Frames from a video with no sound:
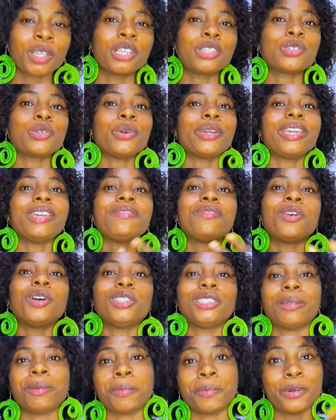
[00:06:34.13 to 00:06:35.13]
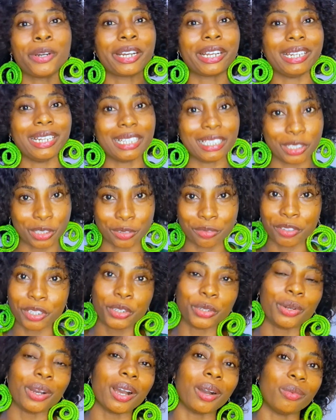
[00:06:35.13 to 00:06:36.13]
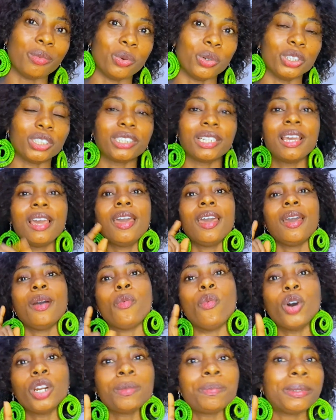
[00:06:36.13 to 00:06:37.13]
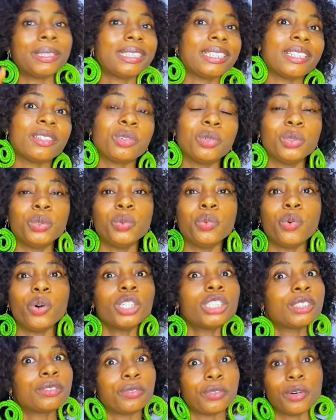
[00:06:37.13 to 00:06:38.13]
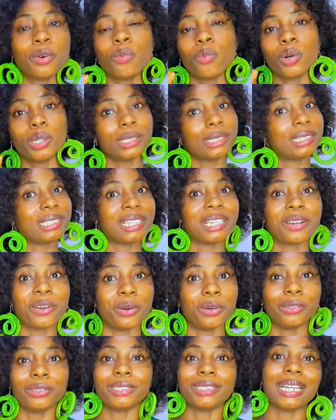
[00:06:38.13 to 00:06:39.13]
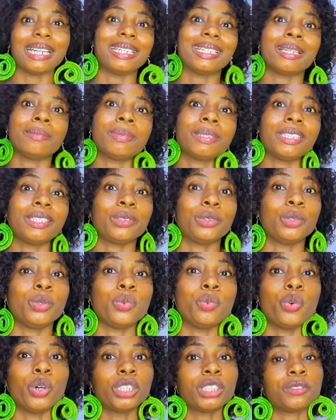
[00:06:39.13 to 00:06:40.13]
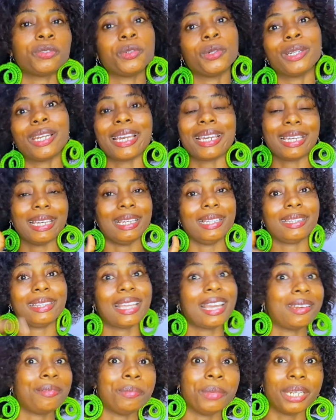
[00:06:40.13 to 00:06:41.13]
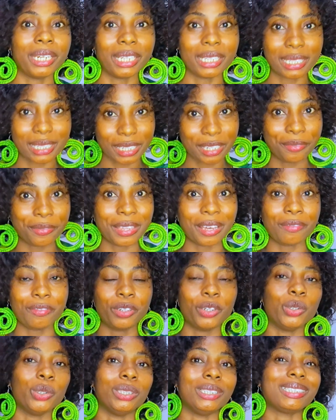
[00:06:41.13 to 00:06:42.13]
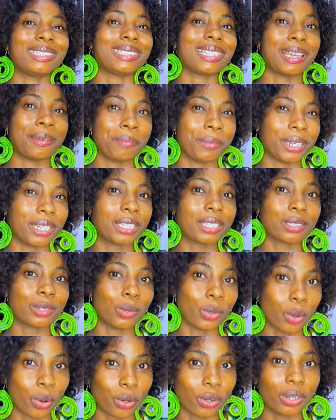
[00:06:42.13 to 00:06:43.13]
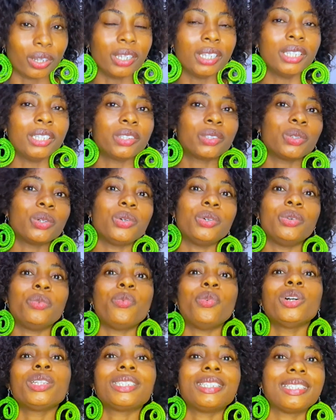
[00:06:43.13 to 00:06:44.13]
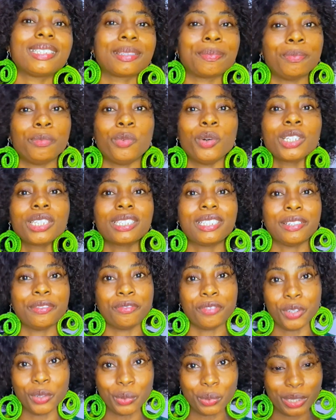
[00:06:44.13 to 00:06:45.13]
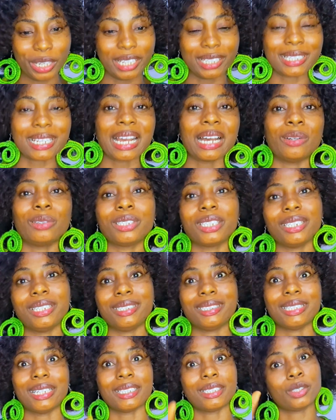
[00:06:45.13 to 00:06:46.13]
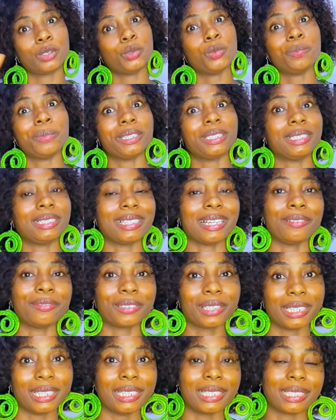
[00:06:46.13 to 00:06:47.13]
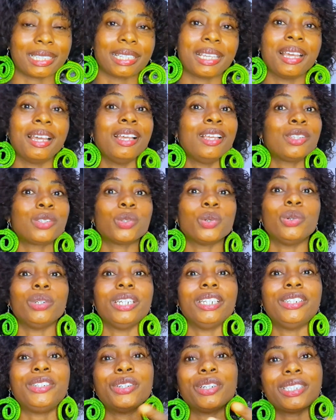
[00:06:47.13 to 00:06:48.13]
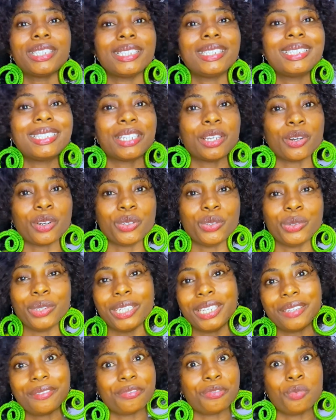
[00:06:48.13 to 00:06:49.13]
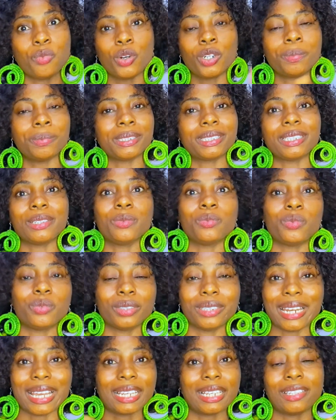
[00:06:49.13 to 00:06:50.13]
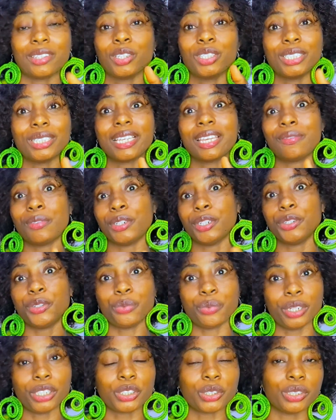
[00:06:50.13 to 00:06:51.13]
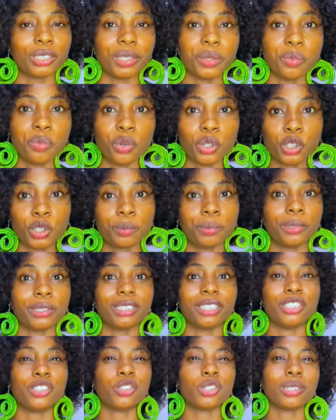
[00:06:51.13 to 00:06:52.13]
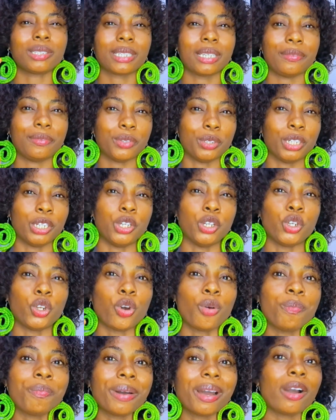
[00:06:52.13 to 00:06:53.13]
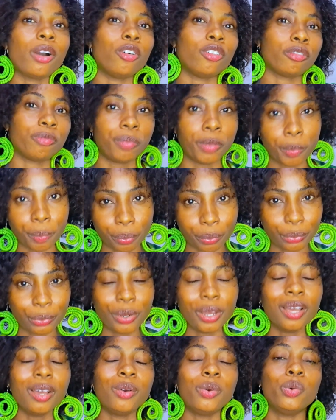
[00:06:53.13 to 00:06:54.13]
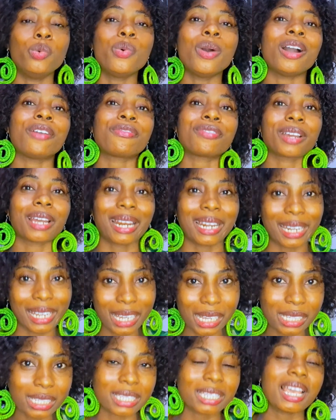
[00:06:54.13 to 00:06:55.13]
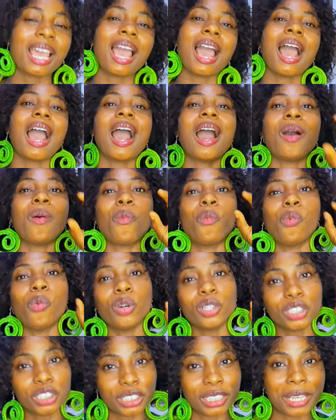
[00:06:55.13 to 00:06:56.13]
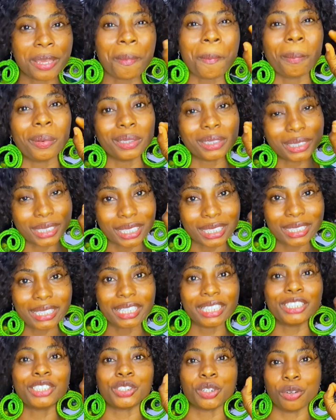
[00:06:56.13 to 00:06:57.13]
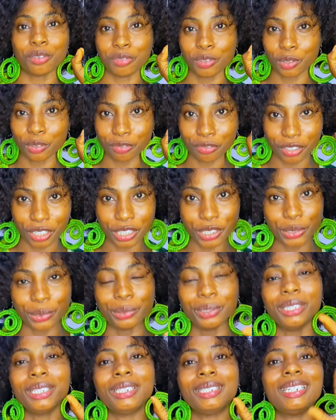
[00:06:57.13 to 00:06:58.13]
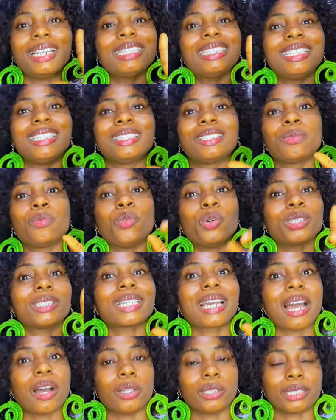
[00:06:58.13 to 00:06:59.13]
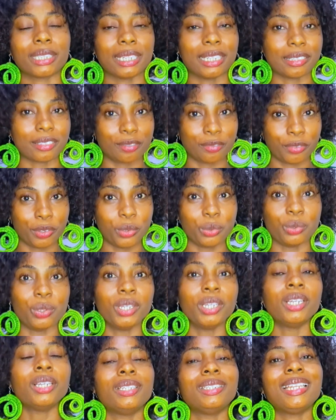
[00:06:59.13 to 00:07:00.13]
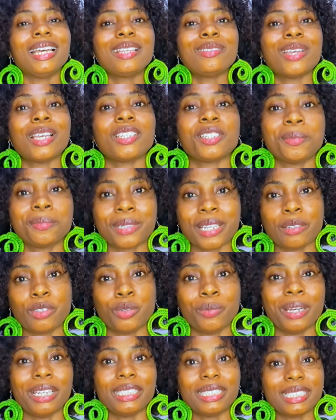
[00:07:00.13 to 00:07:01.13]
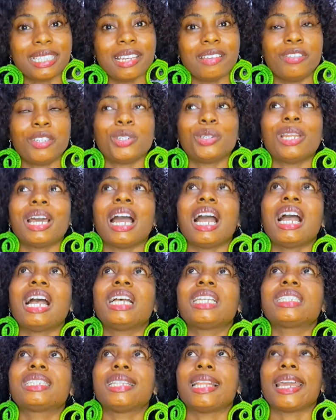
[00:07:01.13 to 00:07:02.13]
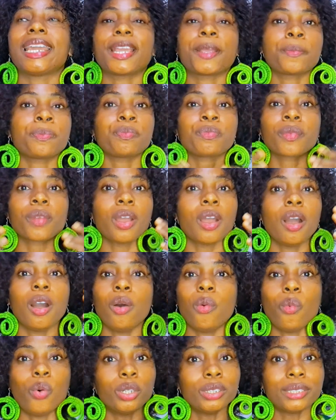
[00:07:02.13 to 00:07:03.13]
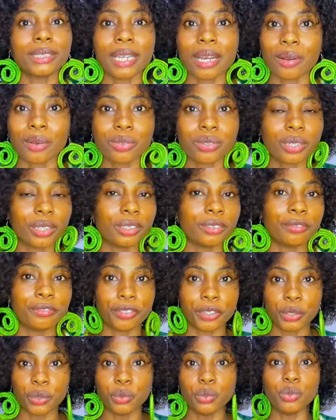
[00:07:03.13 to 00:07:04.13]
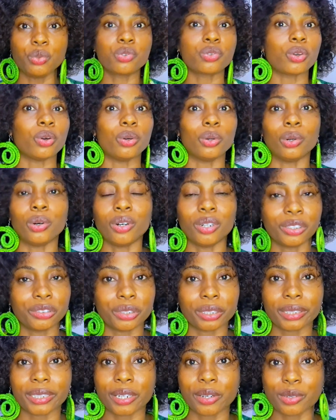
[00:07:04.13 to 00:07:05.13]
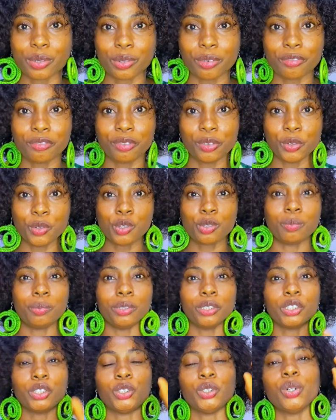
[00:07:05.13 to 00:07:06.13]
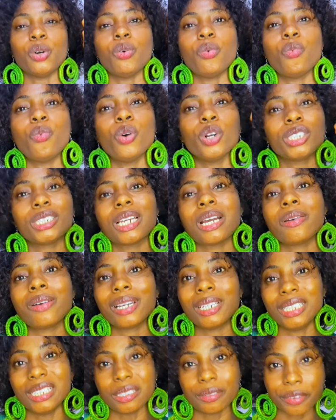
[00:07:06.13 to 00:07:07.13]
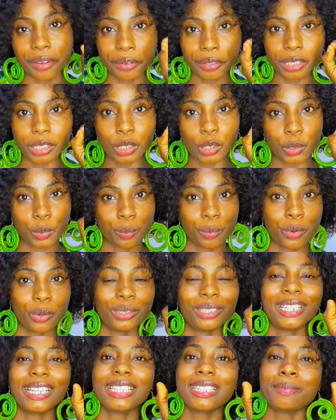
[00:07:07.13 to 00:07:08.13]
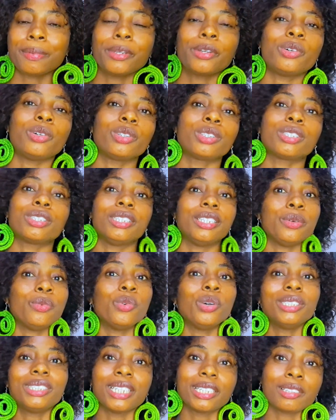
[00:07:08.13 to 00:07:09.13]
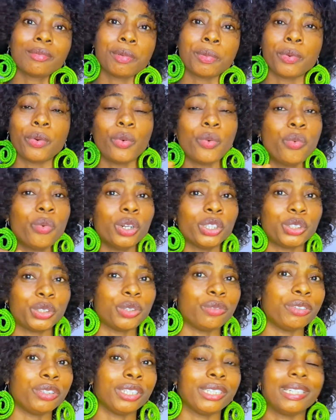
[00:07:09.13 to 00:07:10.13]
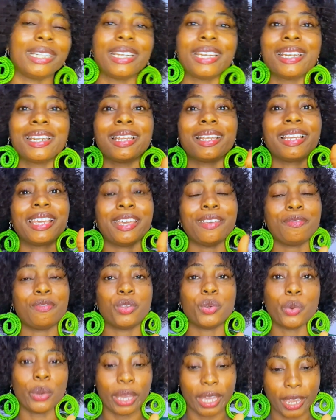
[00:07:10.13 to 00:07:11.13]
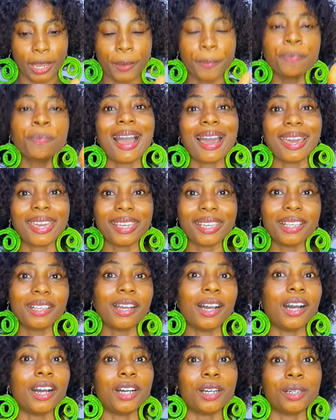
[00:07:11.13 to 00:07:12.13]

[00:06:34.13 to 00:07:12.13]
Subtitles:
So if 100 people clicked your video and watch, one person could watch for 1 second, another person could watch for like 10 minutes if that video is 10 minutes long. So what the view is counting is that 2 persons have clicked. So it doesn't tell you if 1 person, like, it doesn't give you the duration they watch, but it just gives you the number of people who have clicked and watched a percentage of your video. That is what counts as view. That's why sometimes you might see a video that has like 1,000 views or 100,000 views, but your watch hour is very small. That's because the 1,000 people who watch your video, they didn't give you a high